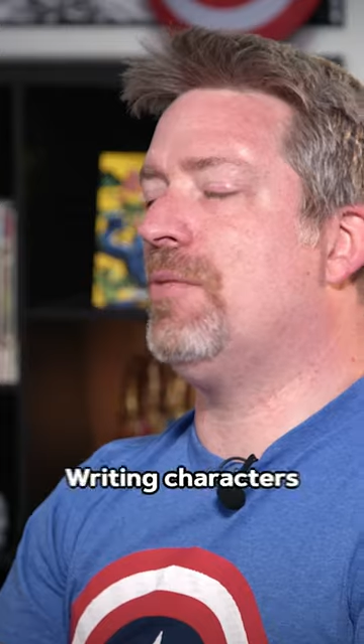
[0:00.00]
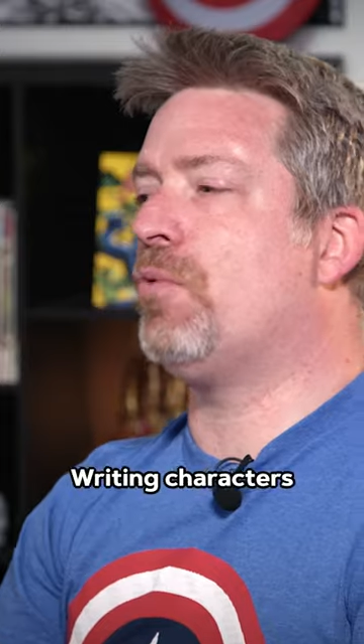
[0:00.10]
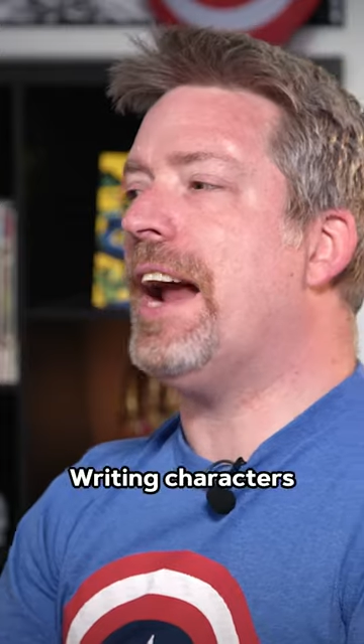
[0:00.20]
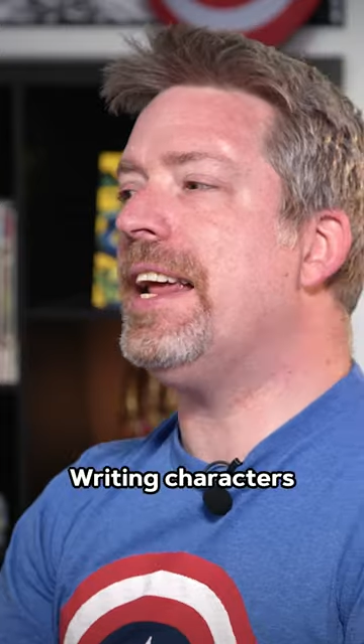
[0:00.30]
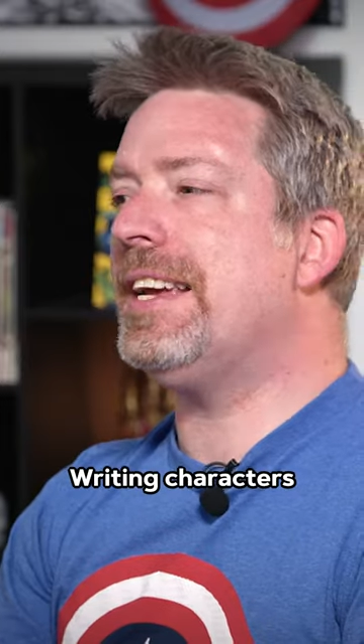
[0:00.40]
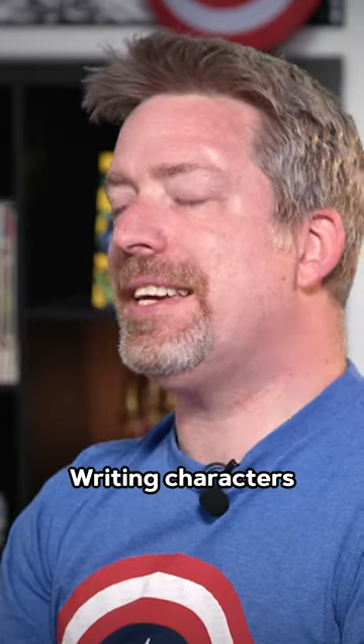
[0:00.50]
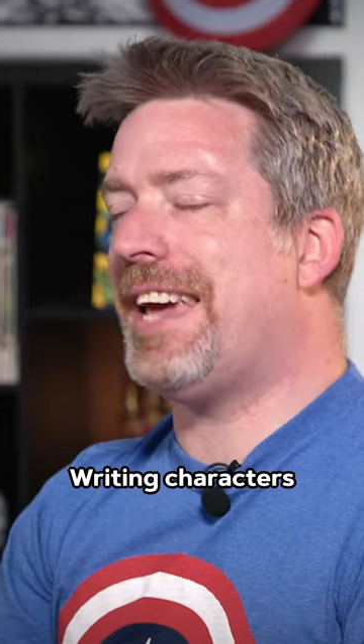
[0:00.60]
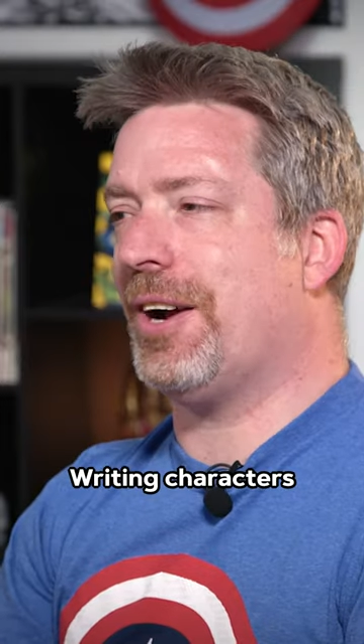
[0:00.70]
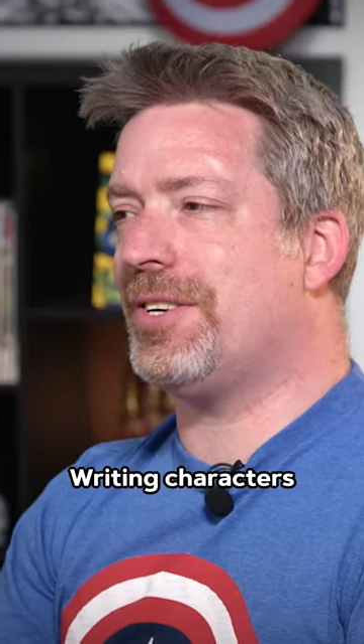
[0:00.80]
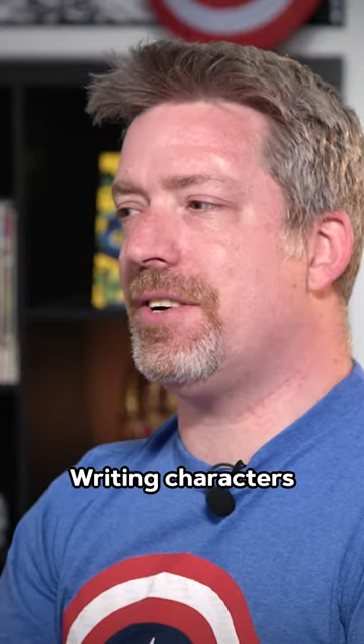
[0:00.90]
Writing
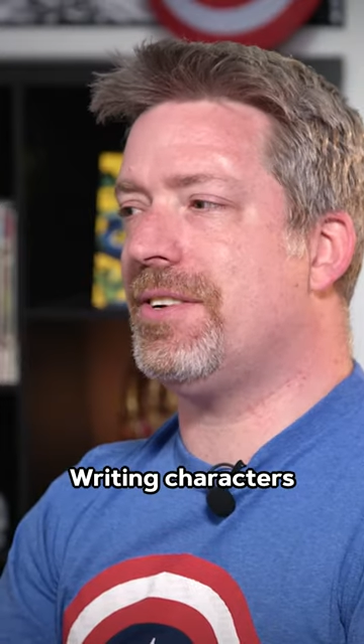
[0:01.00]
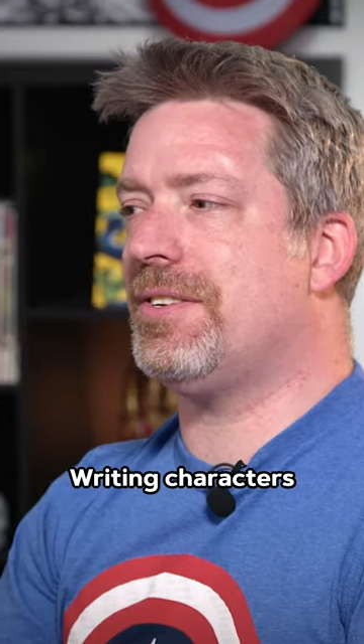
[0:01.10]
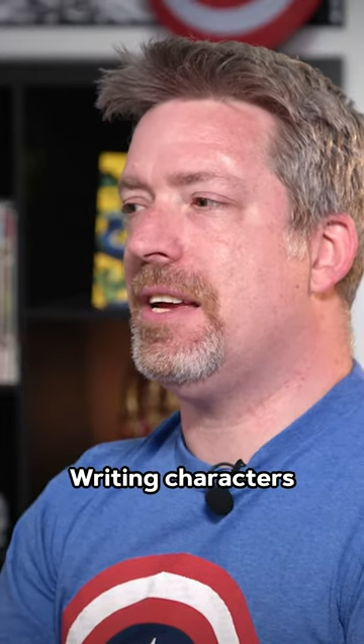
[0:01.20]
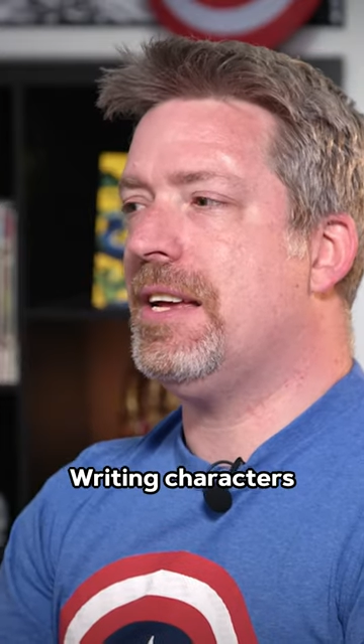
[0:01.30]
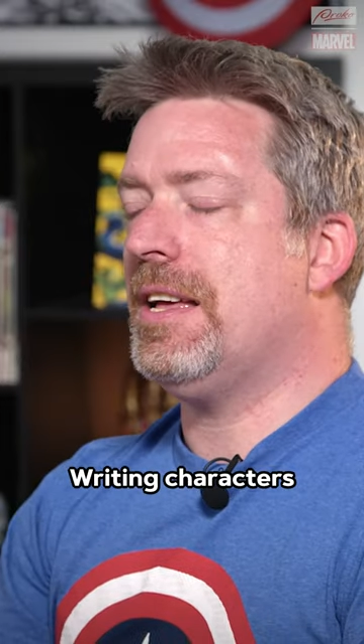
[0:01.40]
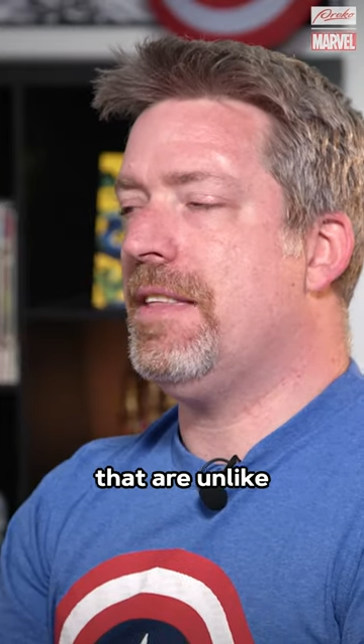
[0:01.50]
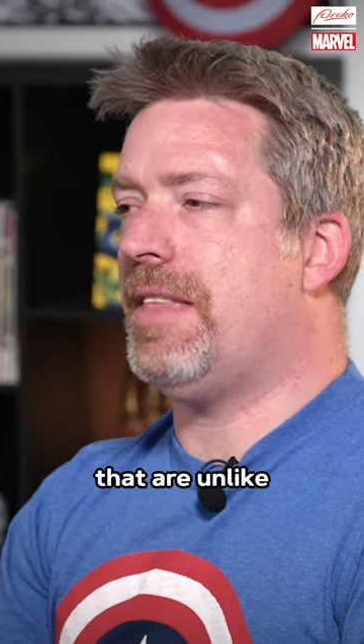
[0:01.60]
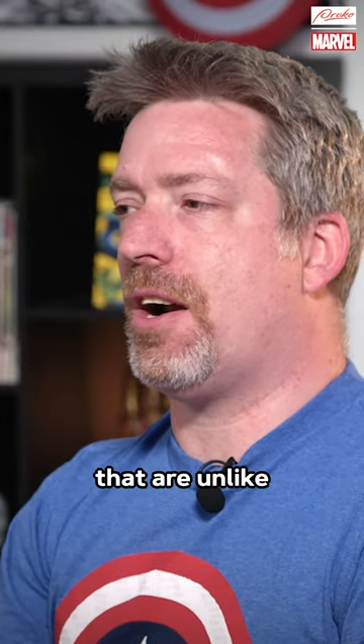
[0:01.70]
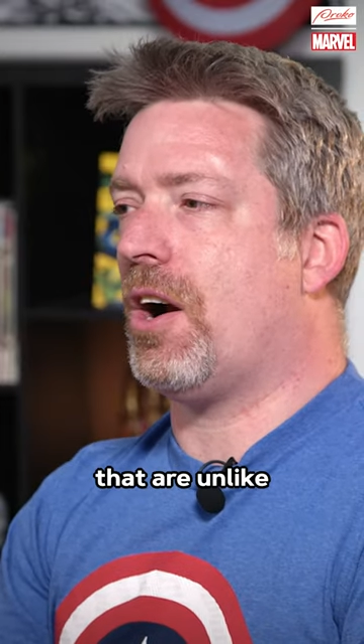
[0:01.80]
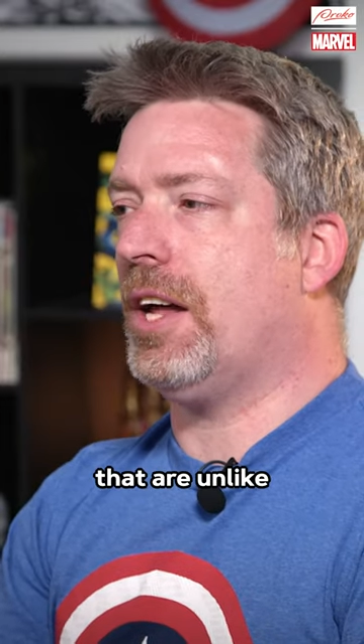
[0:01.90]
characters that are